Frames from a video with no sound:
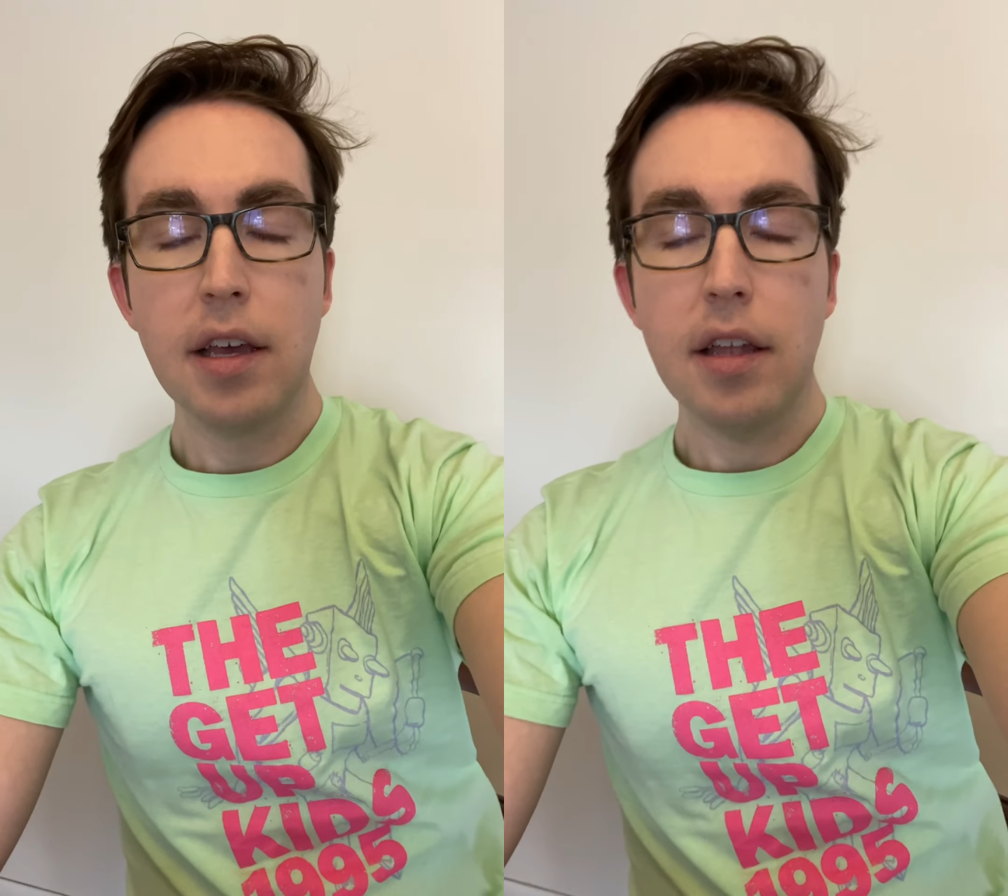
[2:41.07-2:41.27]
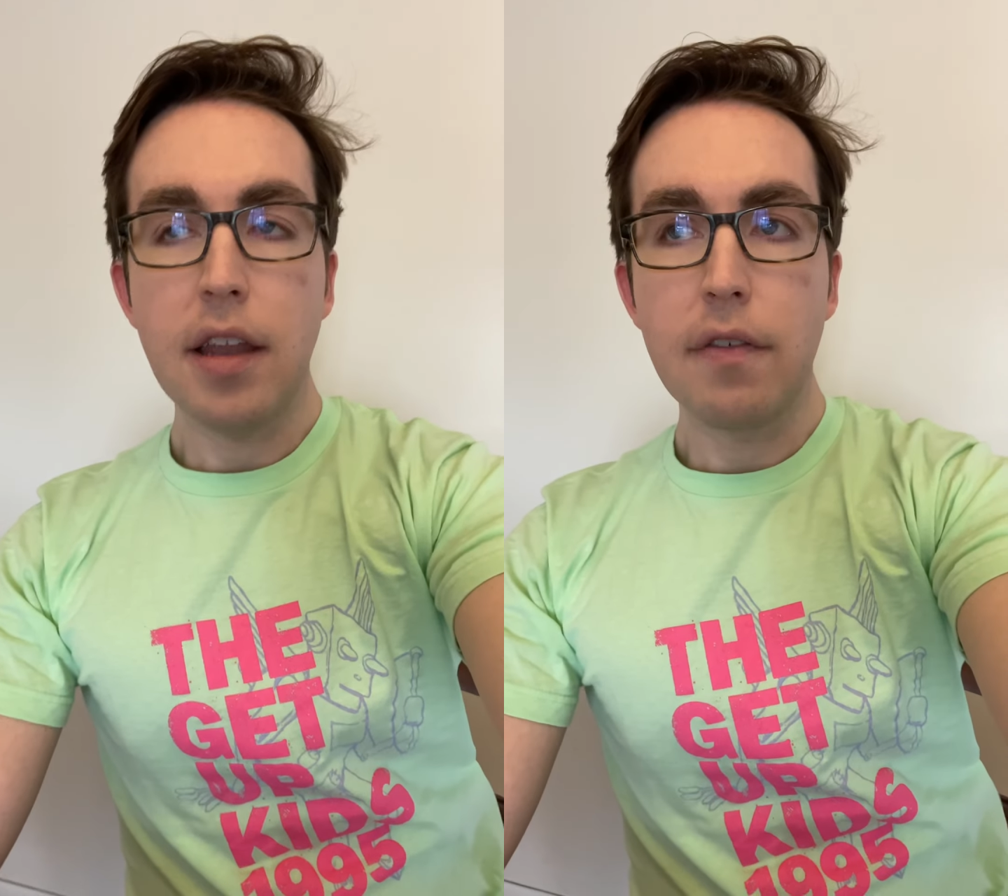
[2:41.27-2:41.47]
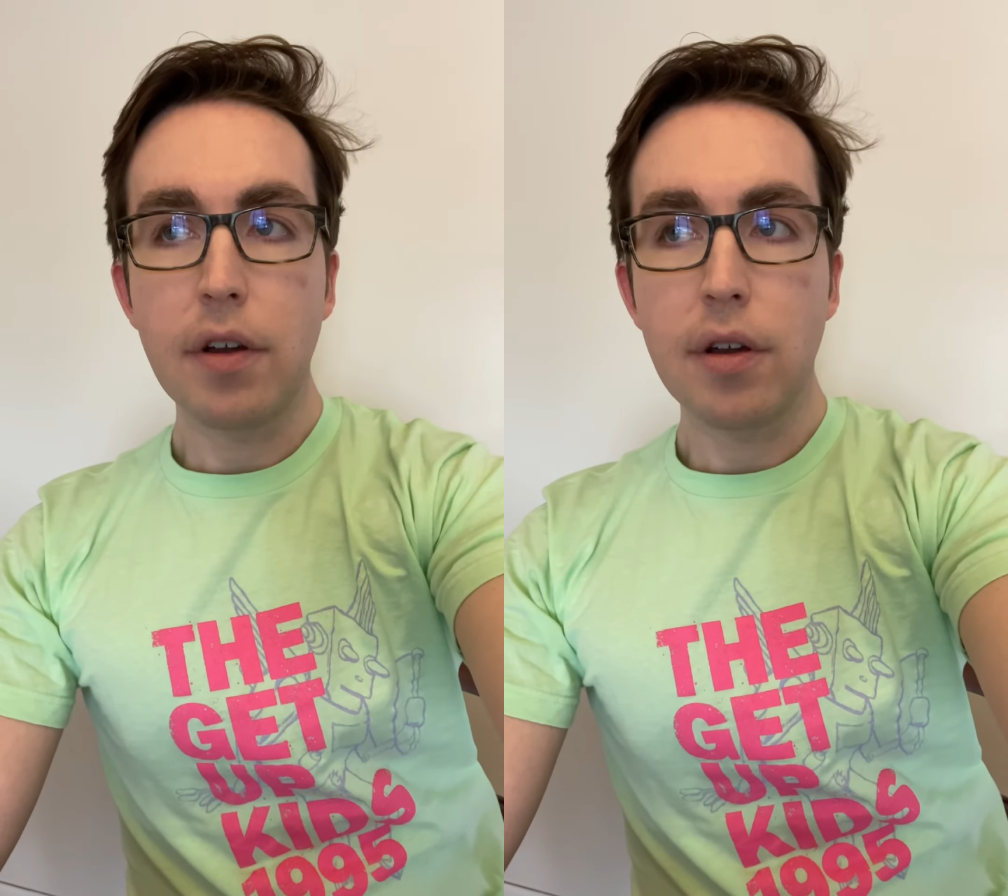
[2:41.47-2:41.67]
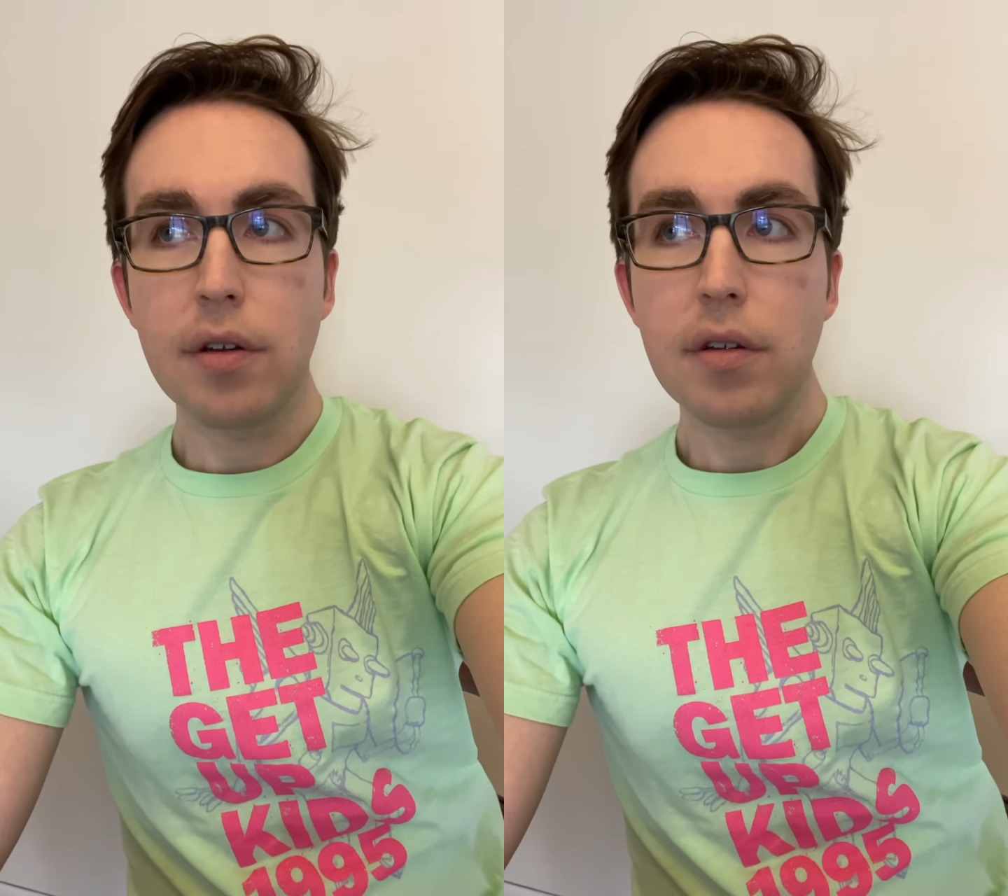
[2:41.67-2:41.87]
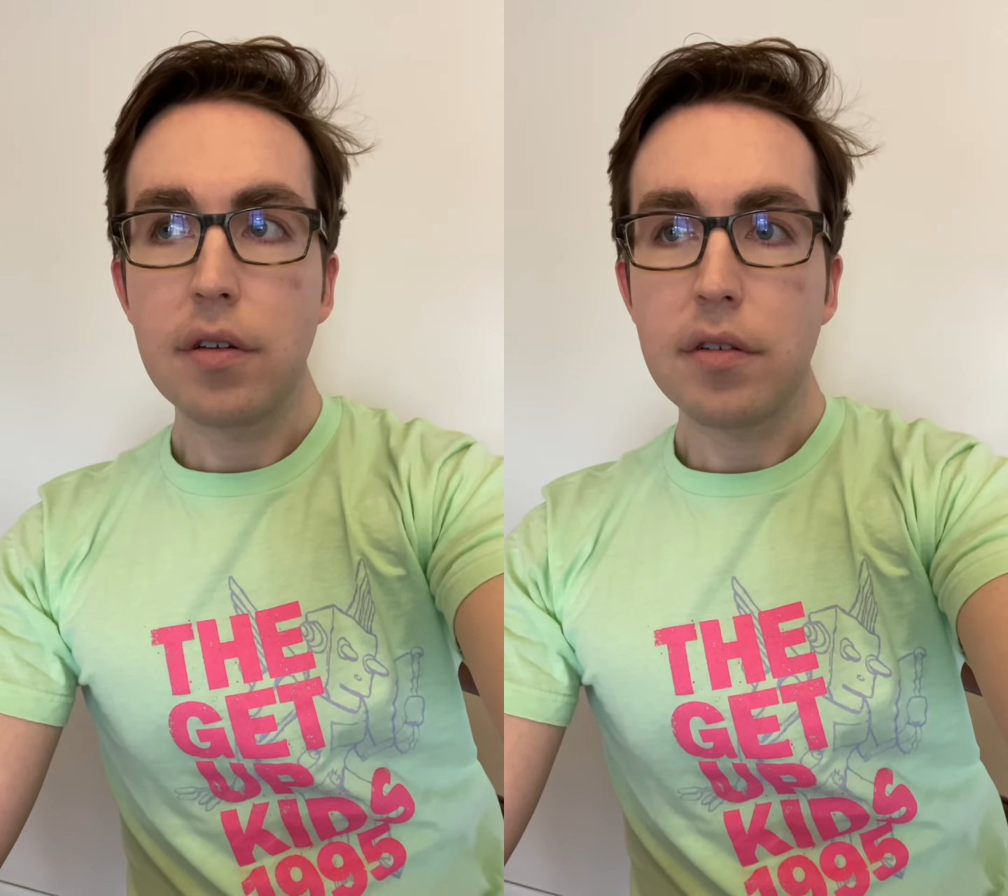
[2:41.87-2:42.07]

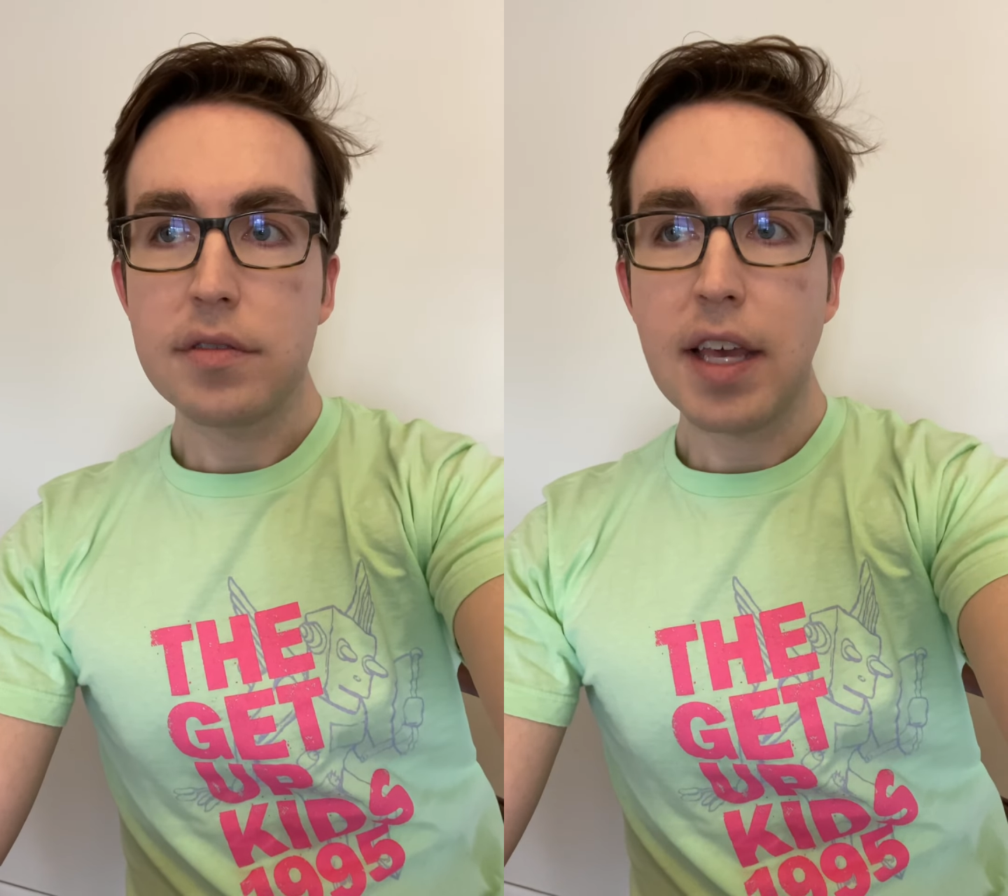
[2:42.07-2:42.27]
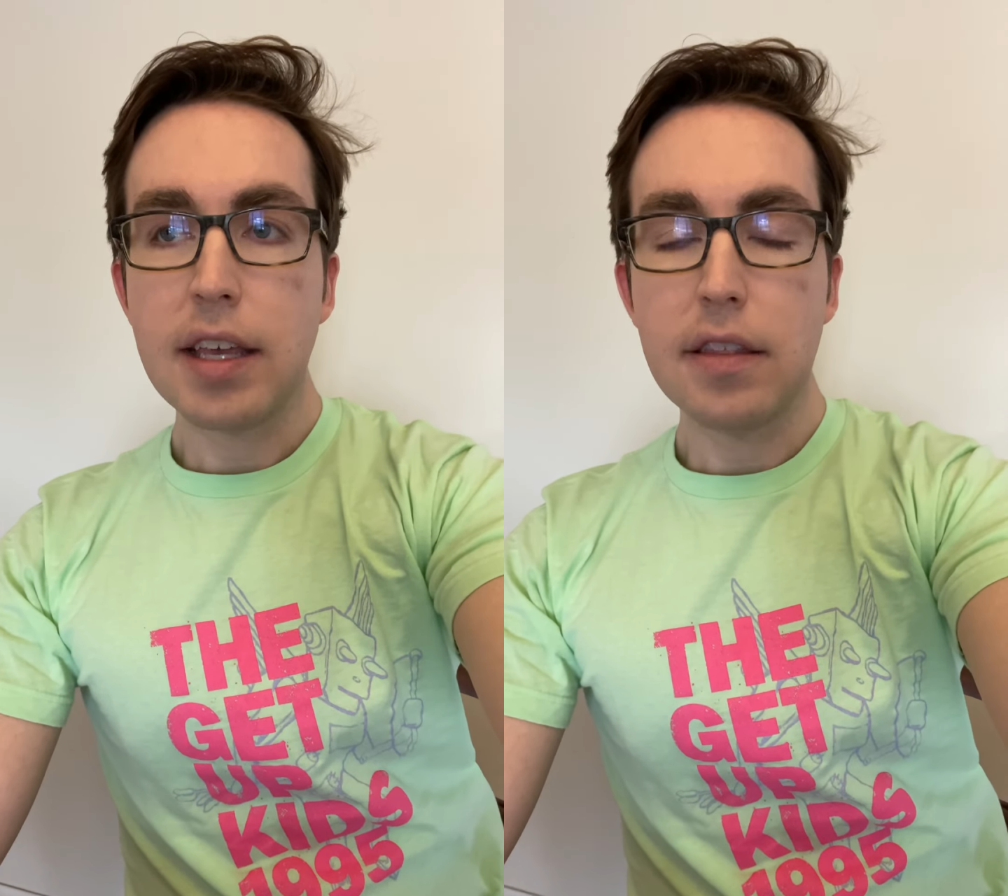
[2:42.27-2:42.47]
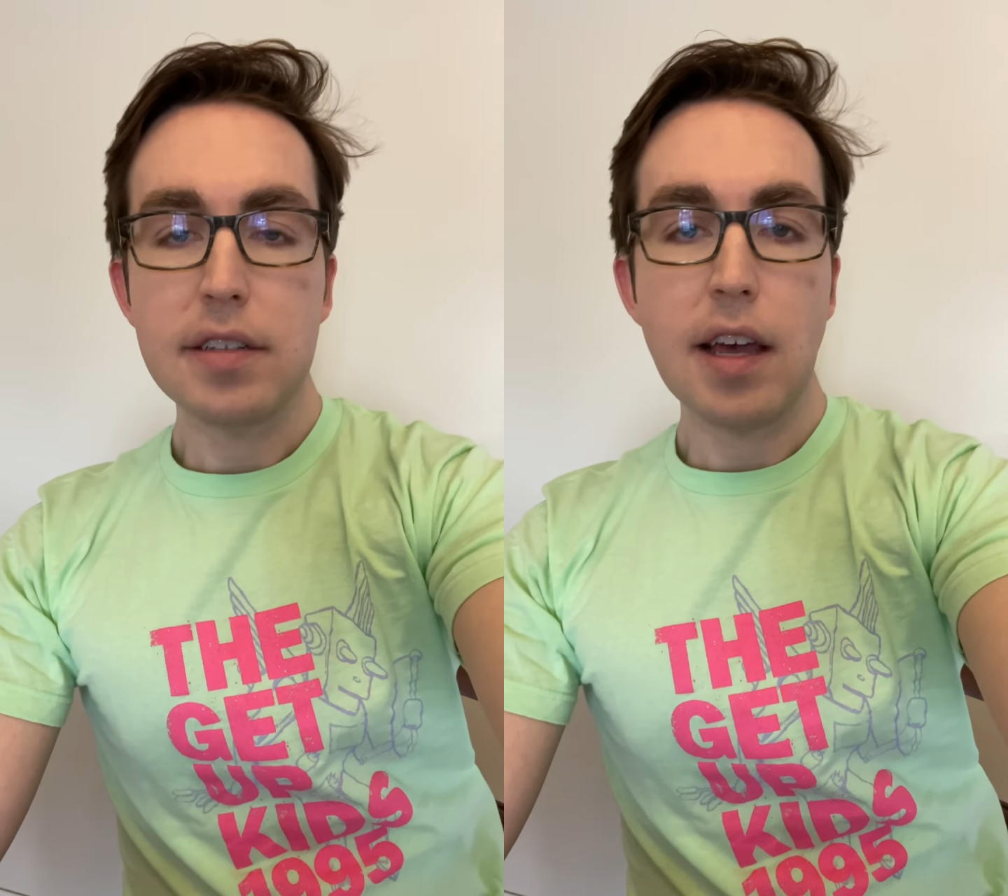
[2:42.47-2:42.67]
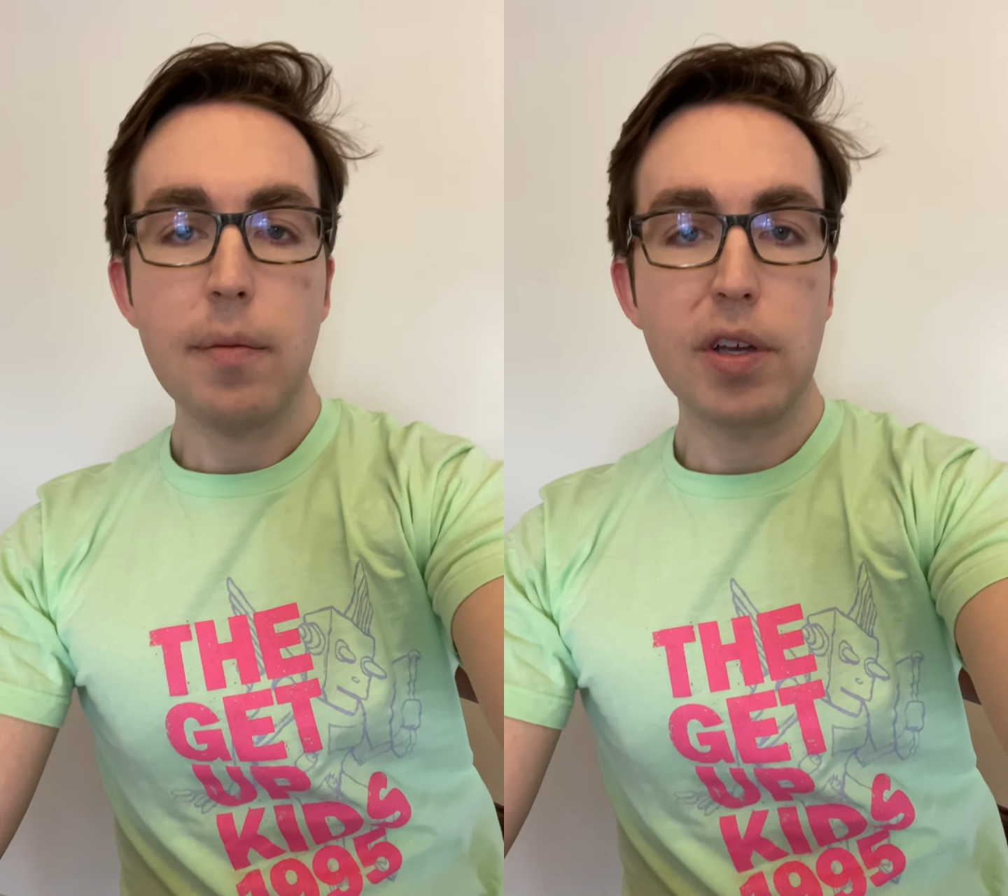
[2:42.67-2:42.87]
never taking the time